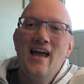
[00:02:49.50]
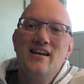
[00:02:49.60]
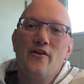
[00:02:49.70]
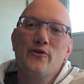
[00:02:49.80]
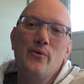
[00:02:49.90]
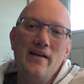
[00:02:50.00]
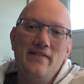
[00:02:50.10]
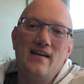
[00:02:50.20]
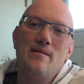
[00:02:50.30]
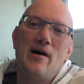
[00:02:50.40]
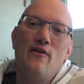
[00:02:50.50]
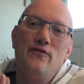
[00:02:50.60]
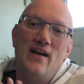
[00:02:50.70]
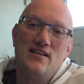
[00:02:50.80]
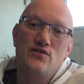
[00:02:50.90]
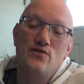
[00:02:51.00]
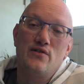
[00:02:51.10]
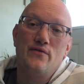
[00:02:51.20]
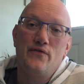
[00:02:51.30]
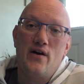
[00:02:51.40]
Now, the great thing about Faster to
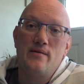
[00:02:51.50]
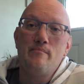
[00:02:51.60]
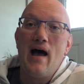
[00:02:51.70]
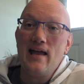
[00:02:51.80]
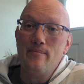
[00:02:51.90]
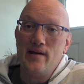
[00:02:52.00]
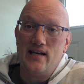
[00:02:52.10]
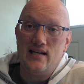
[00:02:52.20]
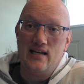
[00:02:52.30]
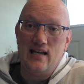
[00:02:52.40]
the Fun, in my opinion,